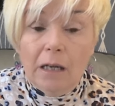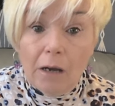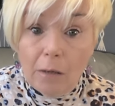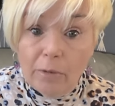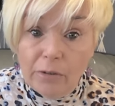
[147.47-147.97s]

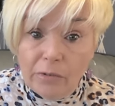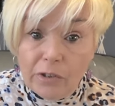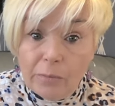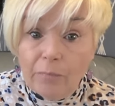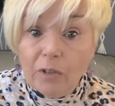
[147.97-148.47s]

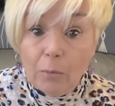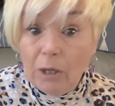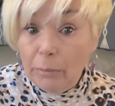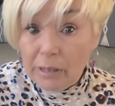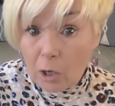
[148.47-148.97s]
garment.
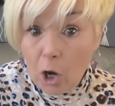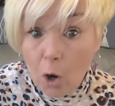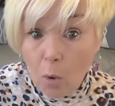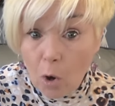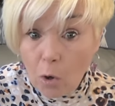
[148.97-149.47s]
Well, it was a
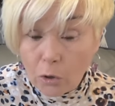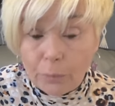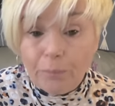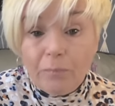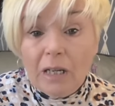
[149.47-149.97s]
co-ord.
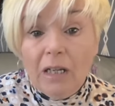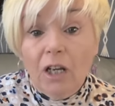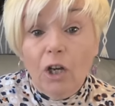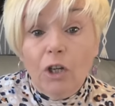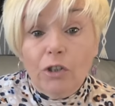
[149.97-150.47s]

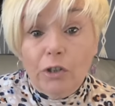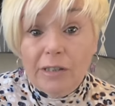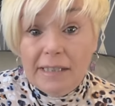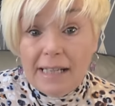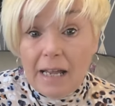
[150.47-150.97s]
So
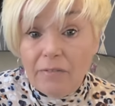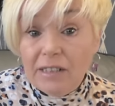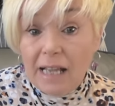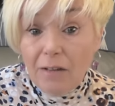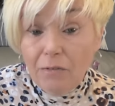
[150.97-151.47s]
Steph
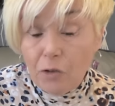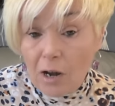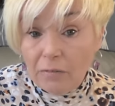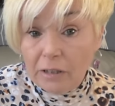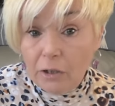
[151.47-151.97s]

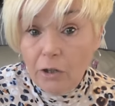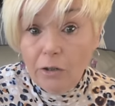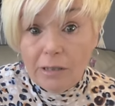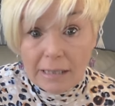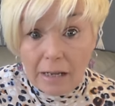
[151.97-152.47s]
self-drafted
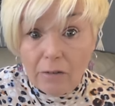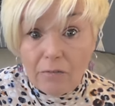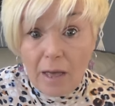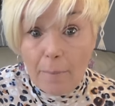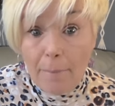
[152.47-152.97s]

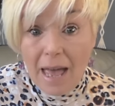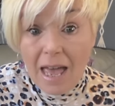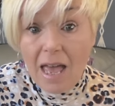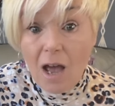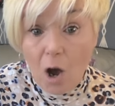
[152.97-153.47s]
herself a
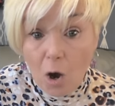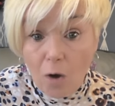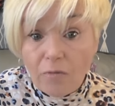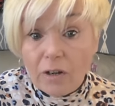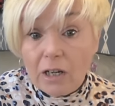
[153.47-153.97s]
pair
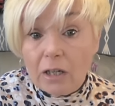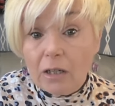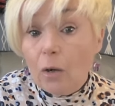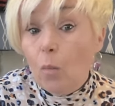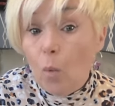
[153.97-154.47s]
of
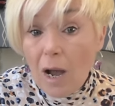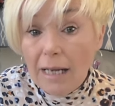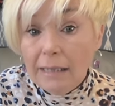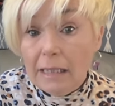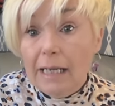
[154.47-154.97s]

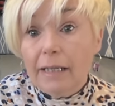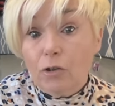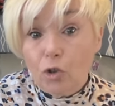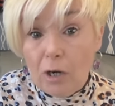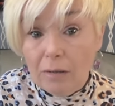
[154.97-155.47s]
wide leg
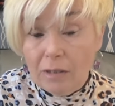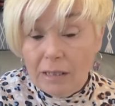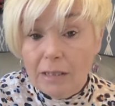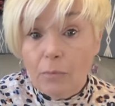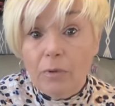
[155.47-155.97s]

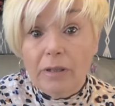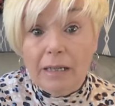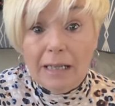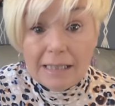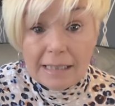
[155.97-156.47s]
trousers with
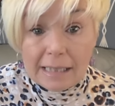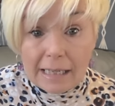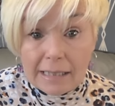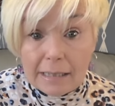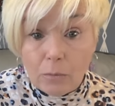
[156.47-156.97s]
an
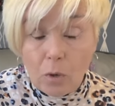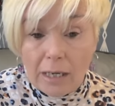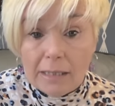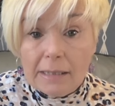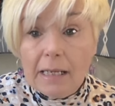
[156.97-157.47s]
elasticated
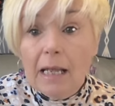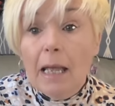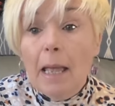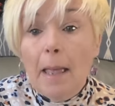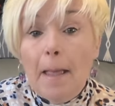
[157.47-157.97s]
waist,